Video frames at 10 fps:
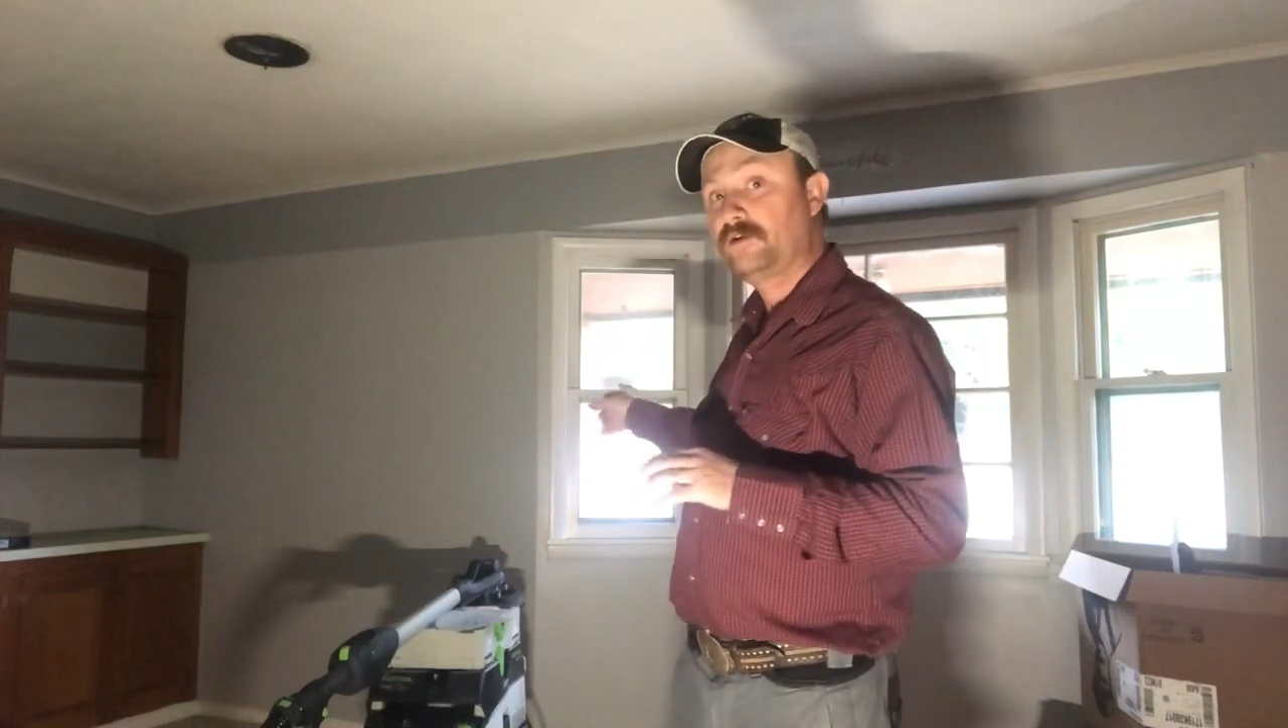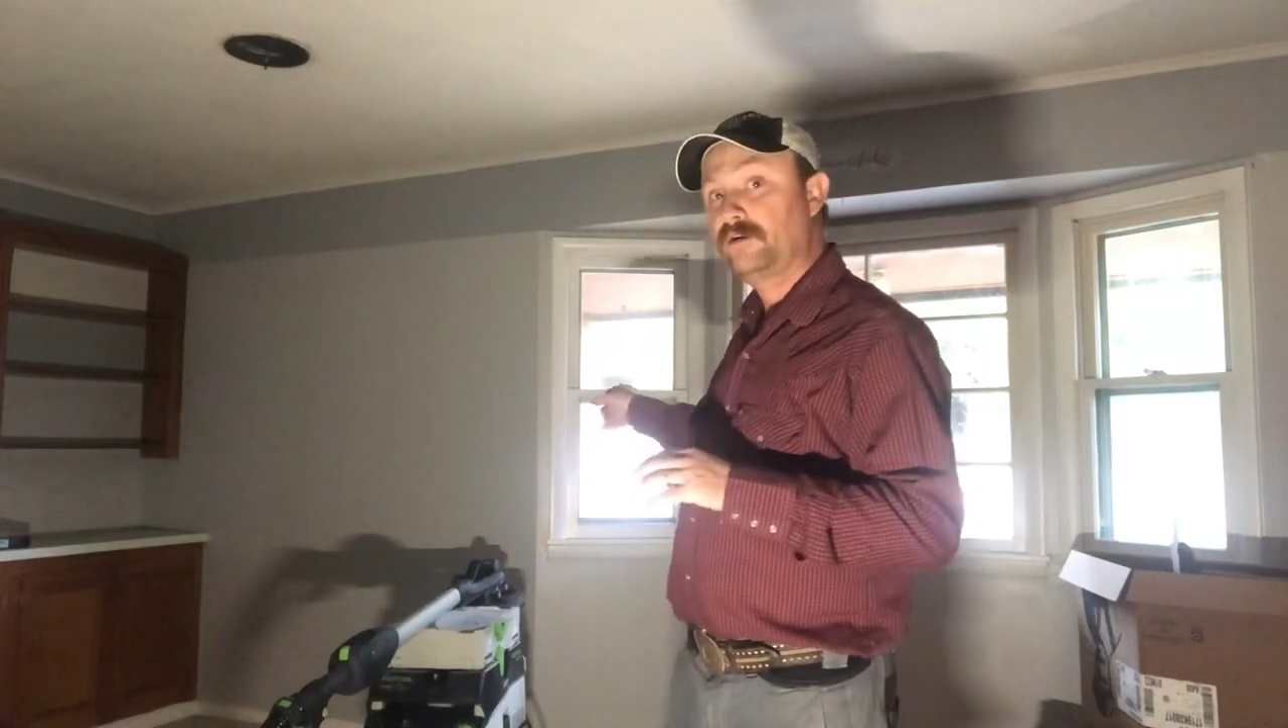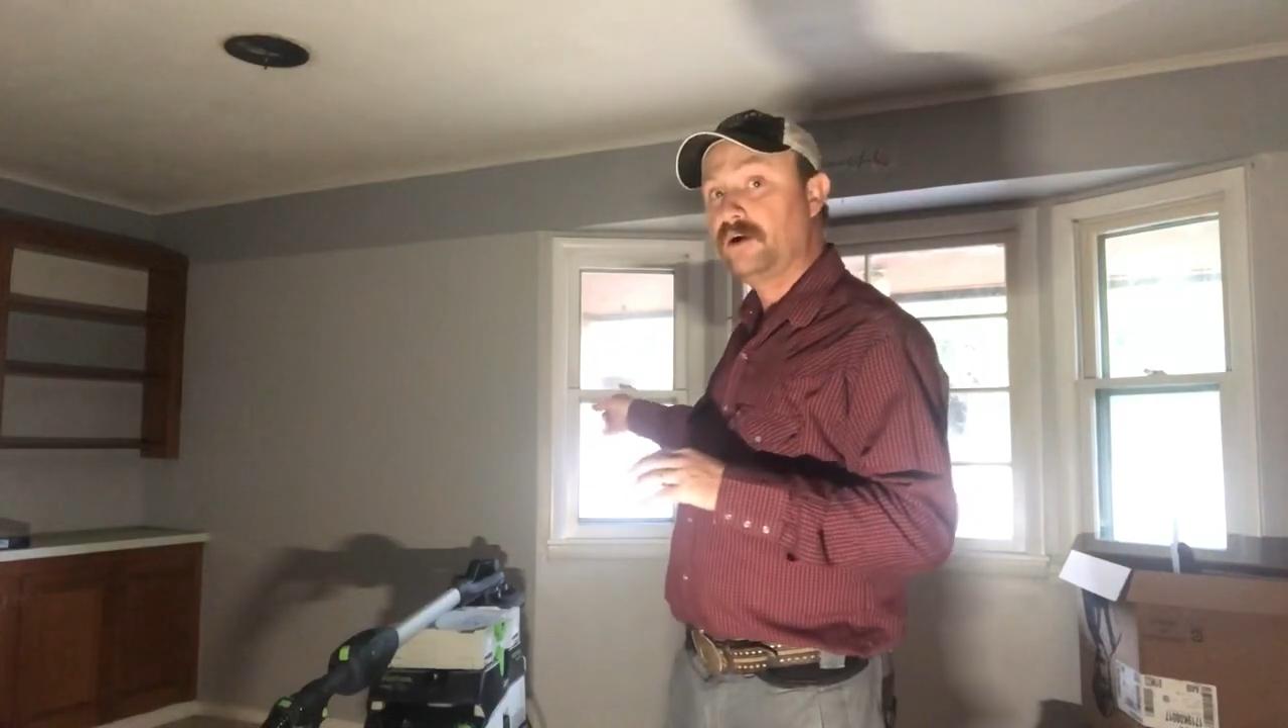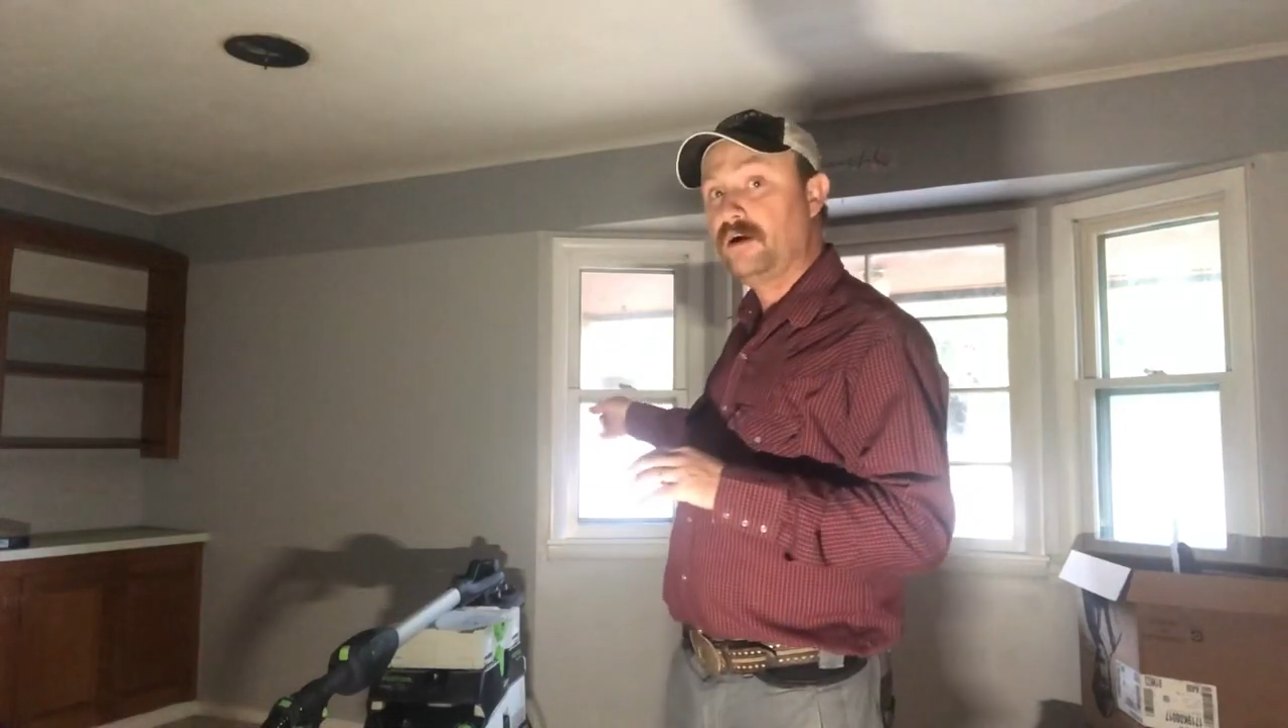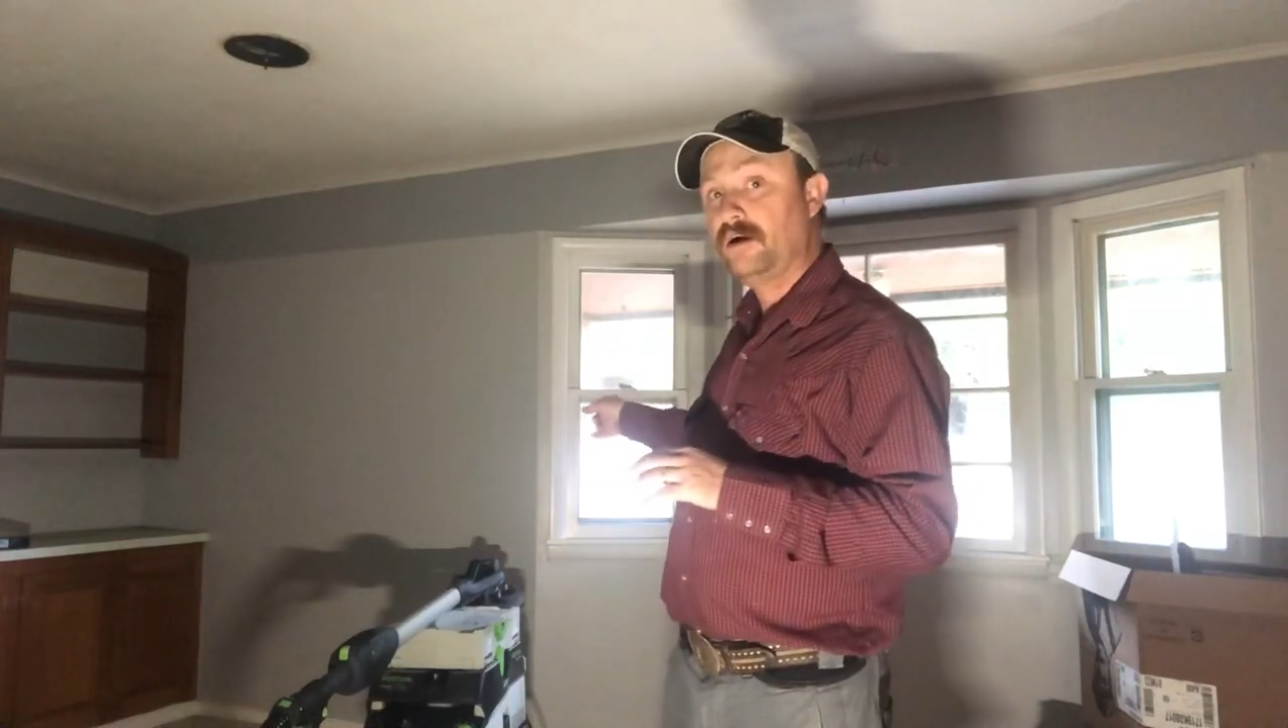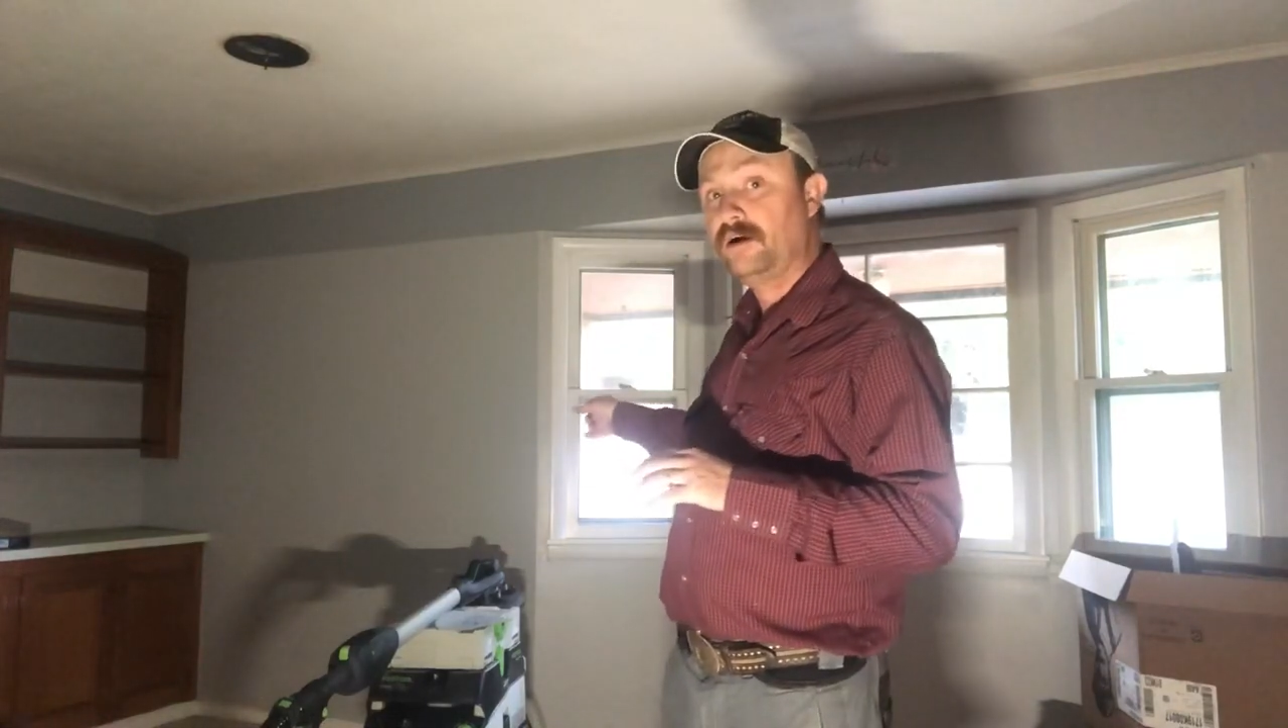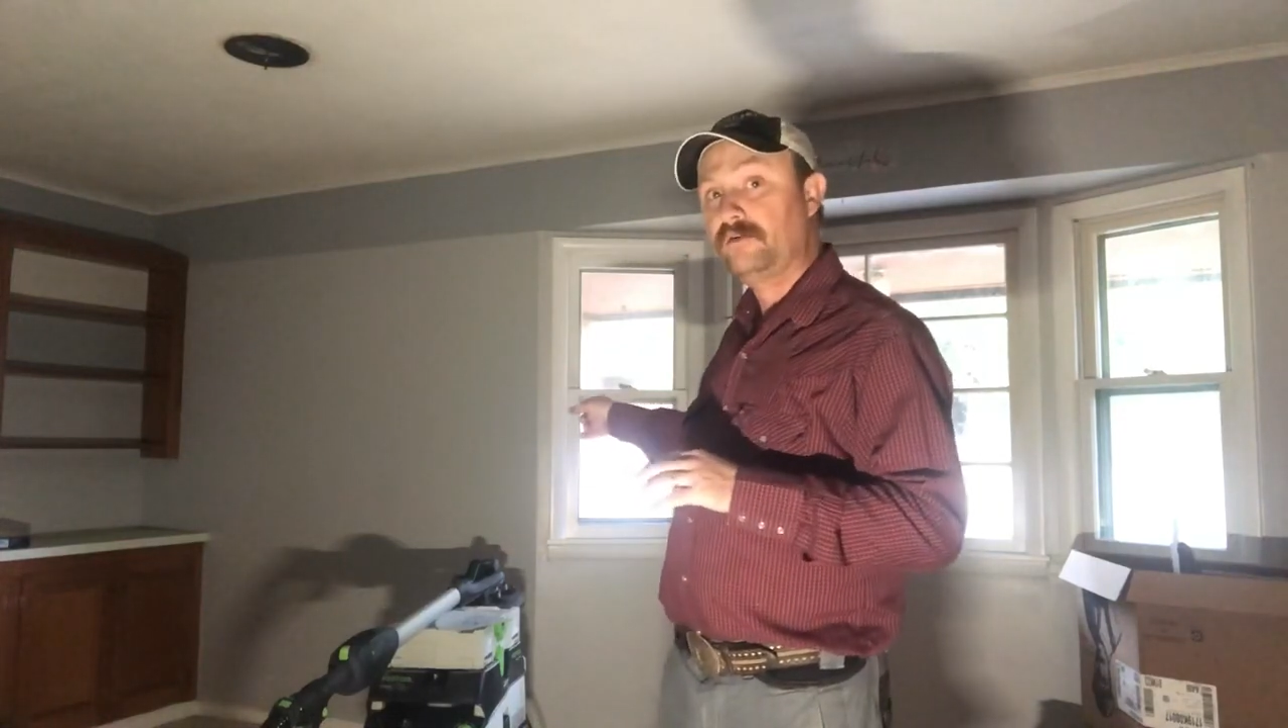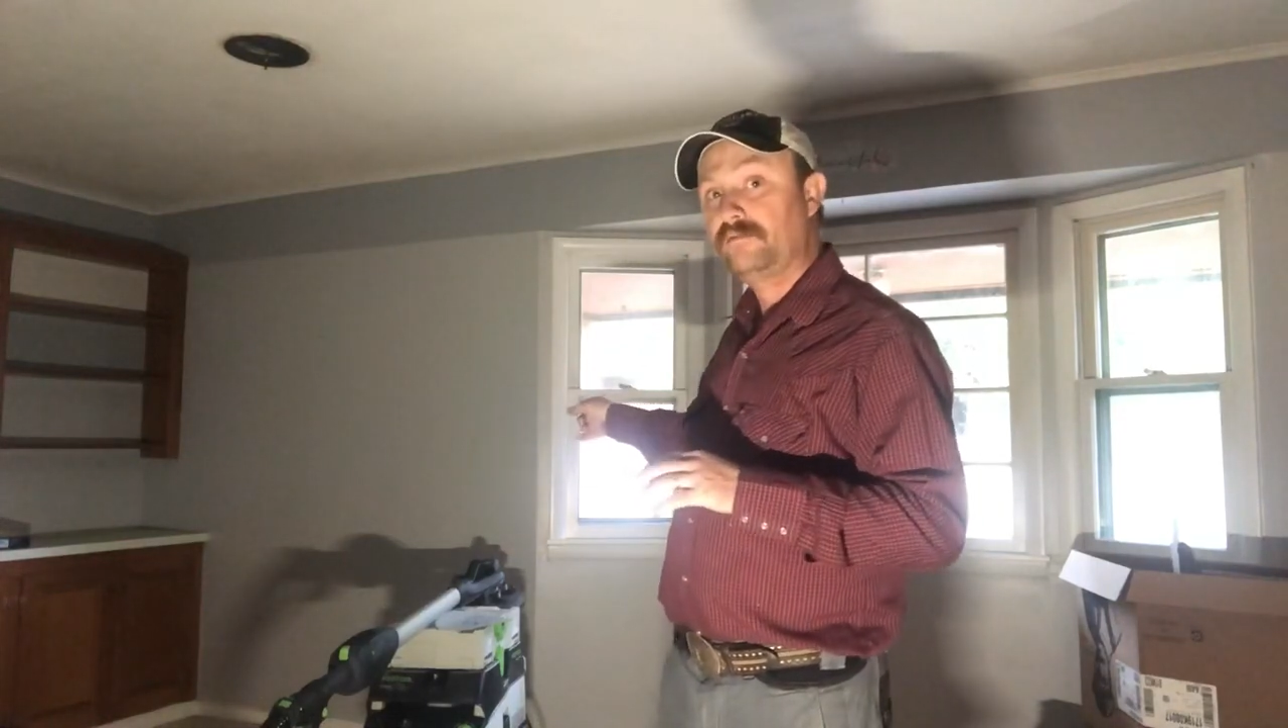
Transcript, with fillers: Granat